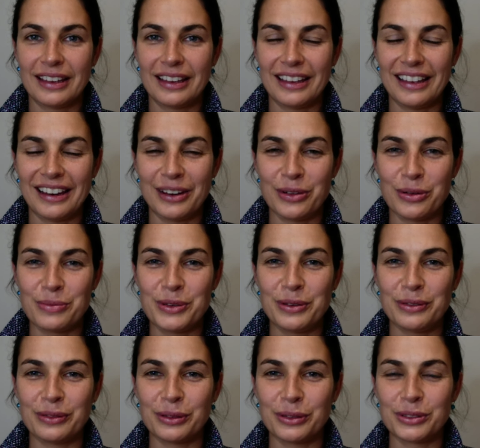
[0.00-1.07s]
Hello,
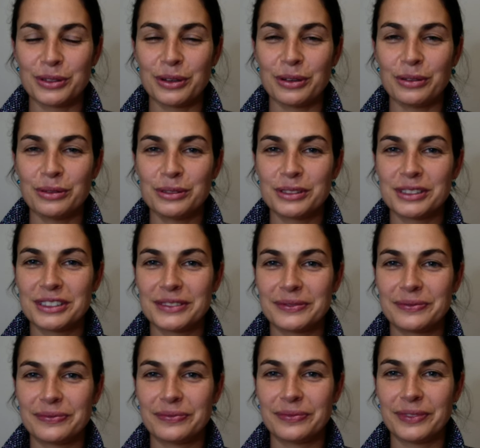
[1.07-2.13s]
beautiful souls.
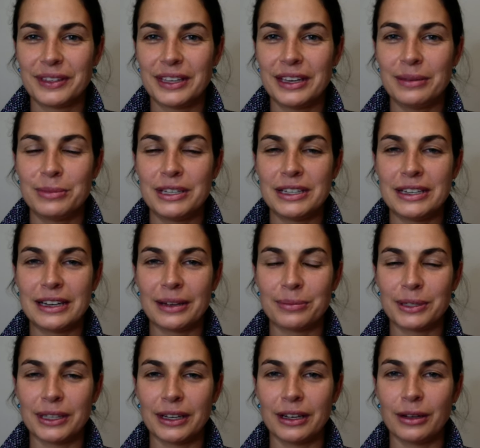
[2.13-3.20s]
Emilie
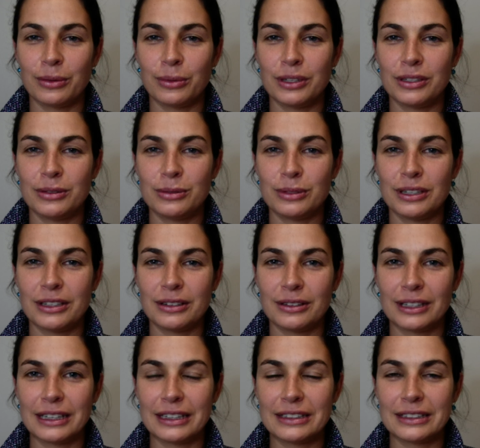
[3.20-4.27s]
Lapierre with you here
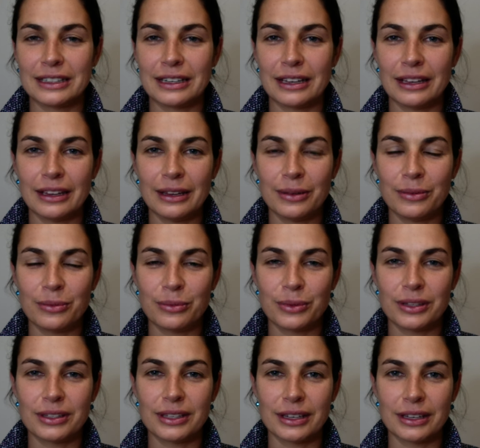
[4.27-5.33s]
again today
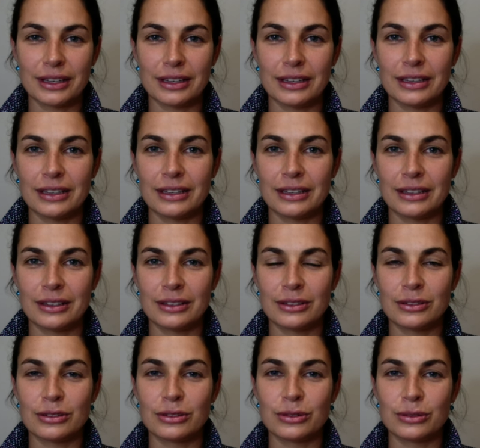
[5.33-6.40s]
with
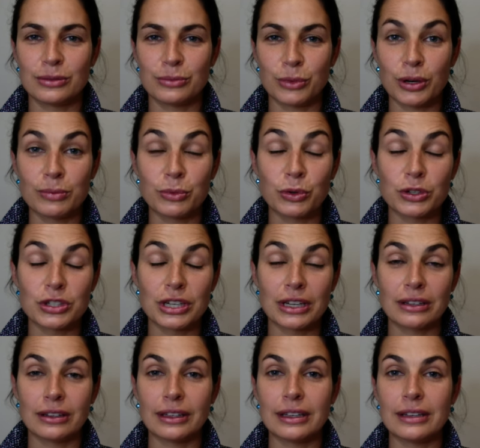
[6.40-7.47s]
one more
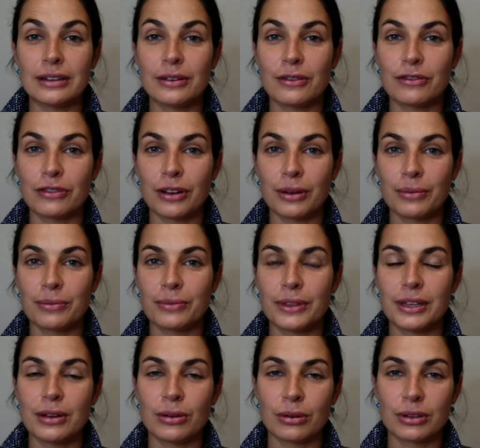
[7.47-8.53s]
channeling from
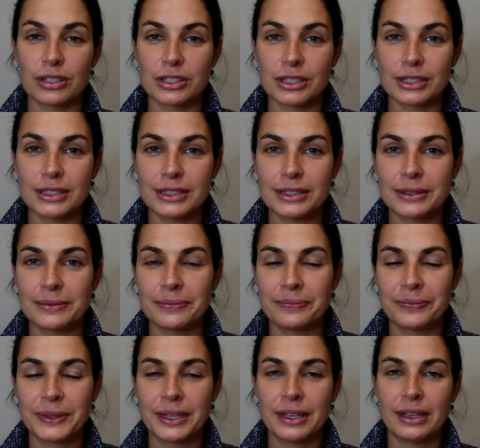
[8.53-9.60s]
the origins.
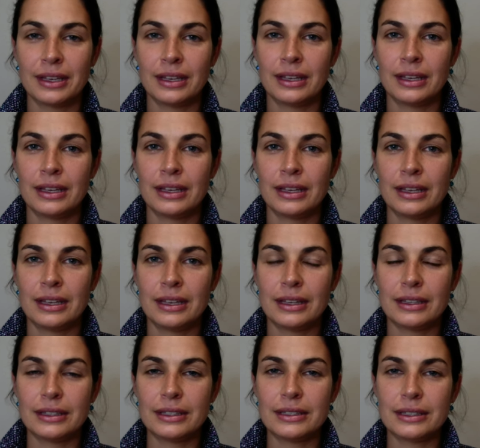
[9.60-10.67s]

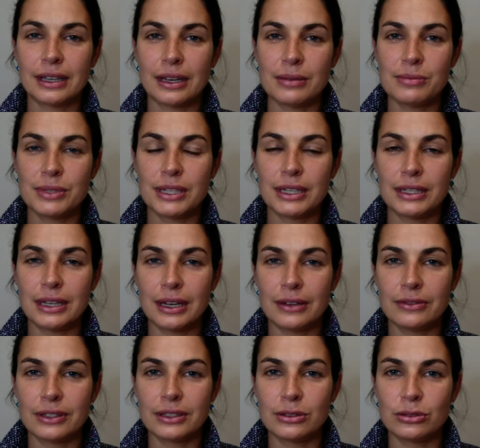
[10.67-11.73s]
This time they
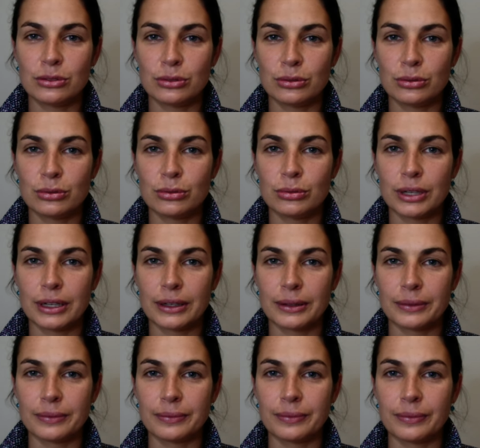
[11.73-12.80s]
dive into
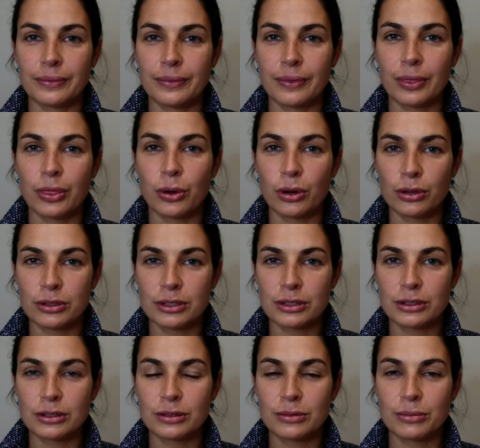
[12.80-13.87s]

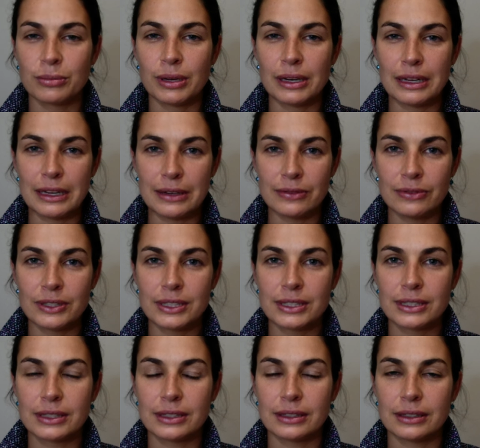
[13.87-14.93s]
thoughts, beliefs,